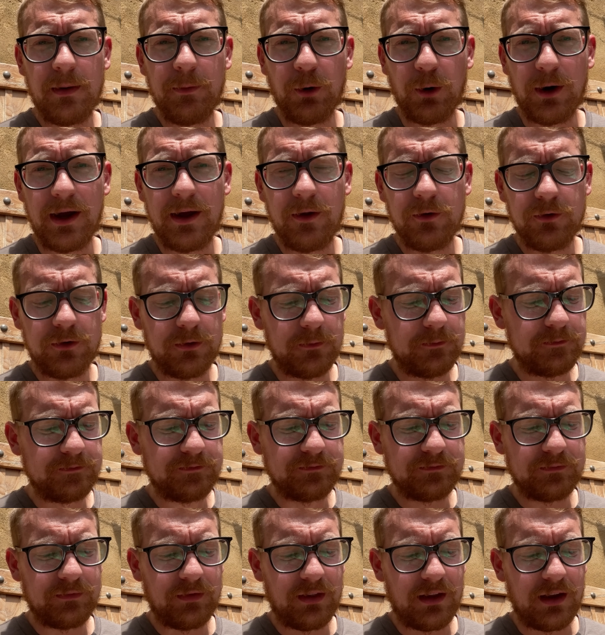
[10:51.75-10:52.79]
around,
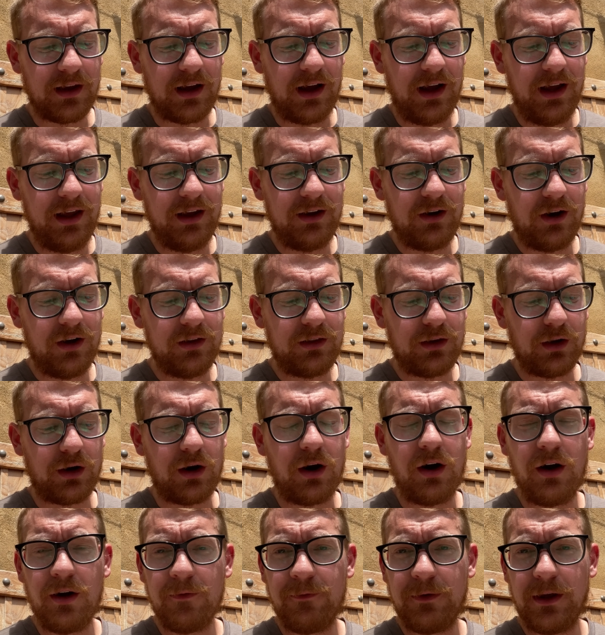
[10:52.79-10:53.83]
I got the
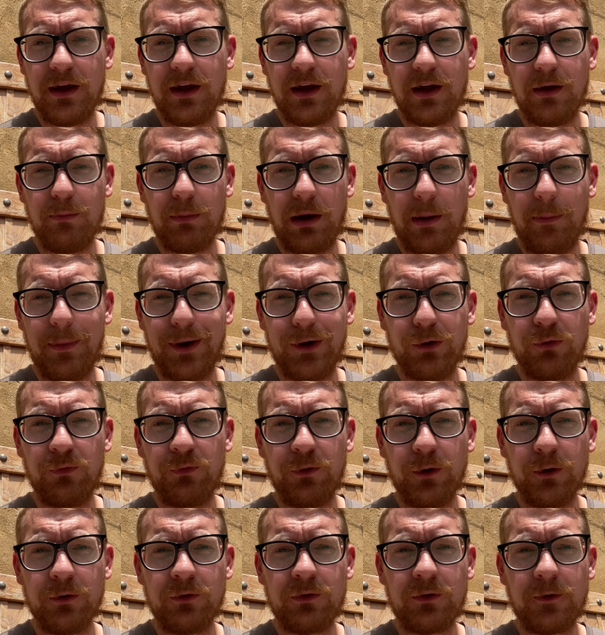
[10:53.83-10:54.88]
coffee in my mouth
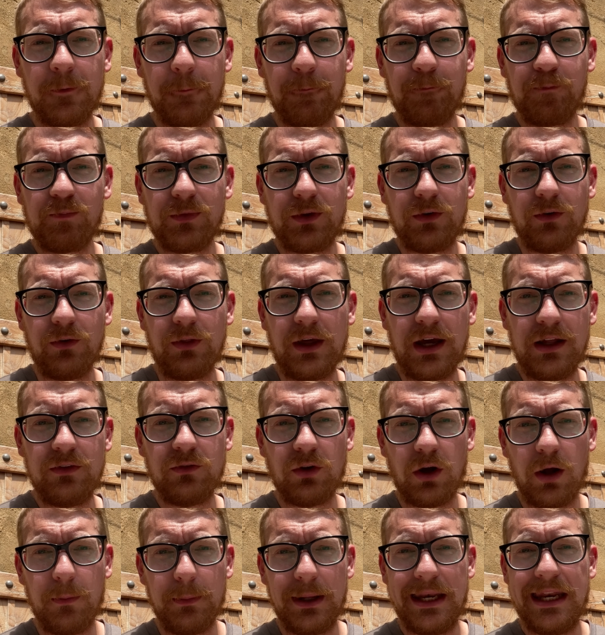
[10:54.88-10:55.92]
first, so that
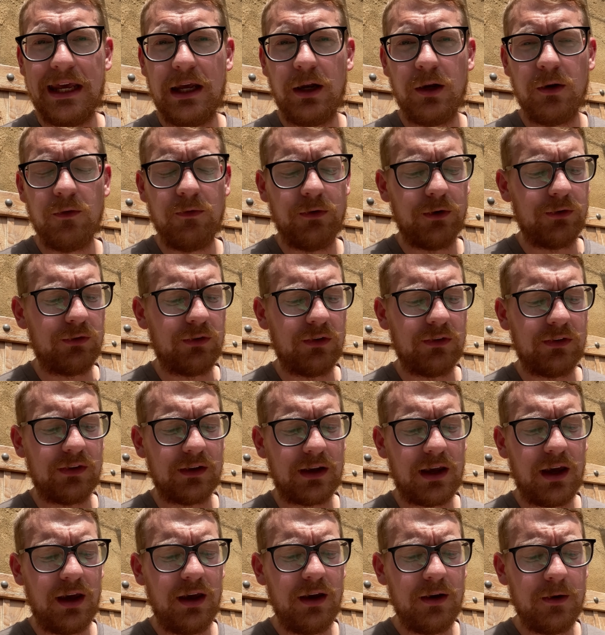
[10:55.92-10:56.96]
dominated versus the
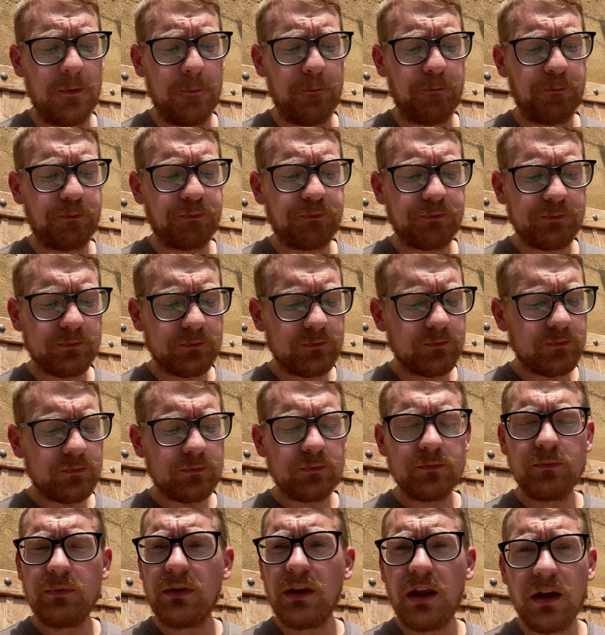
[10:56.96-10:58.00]
cake.
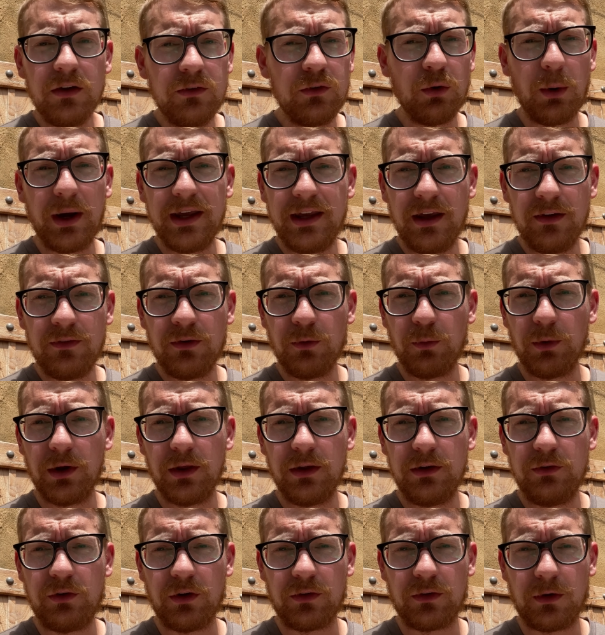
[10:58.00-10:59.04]
So I guess it really
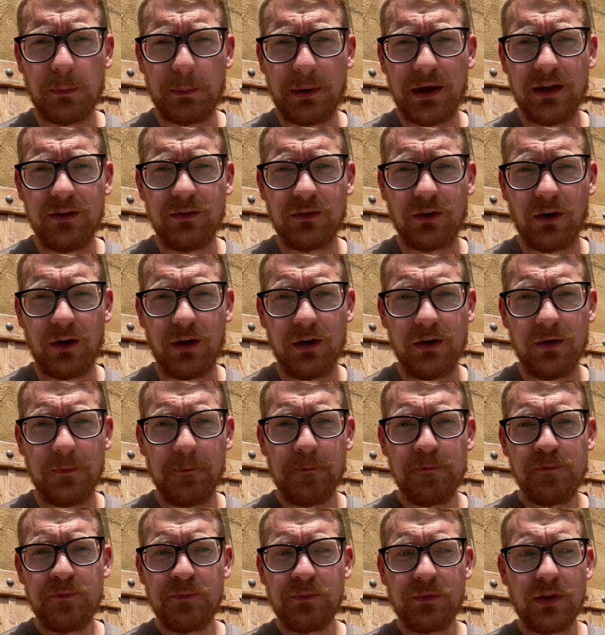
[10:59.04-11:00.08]
just depends
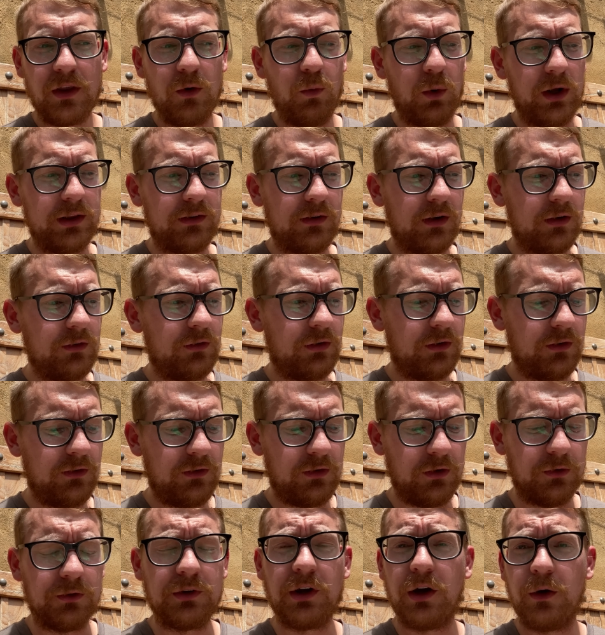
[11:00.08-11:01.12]
on what touches
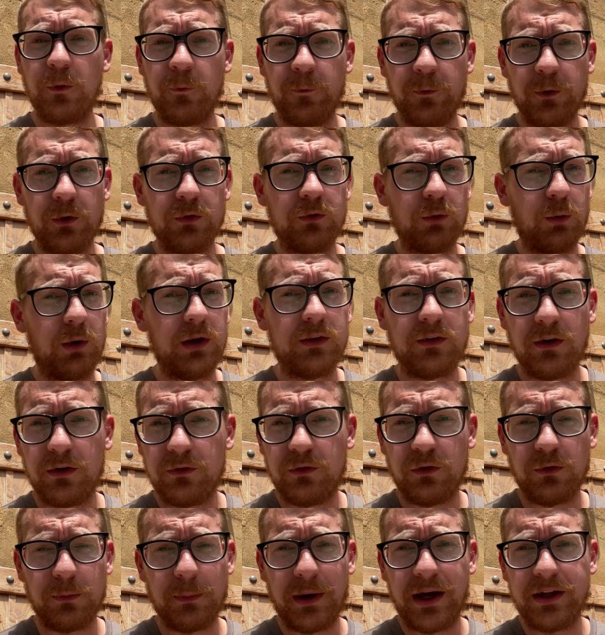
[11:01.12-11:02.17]
your tongue first, or what
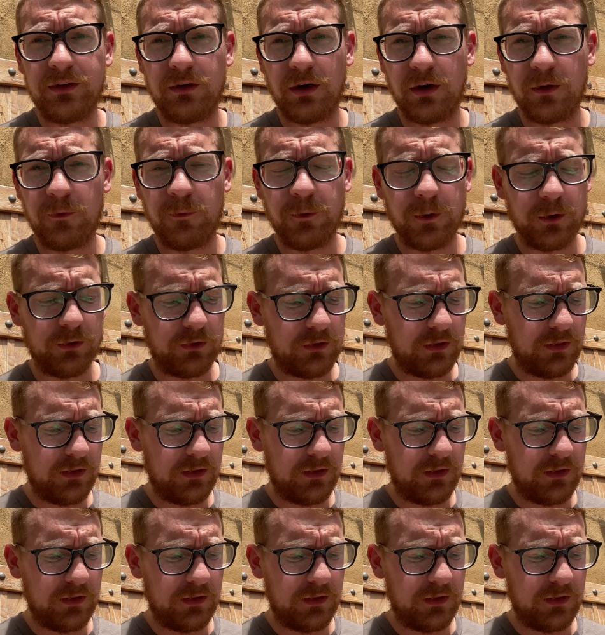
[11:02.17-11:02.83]
touches my tongue first in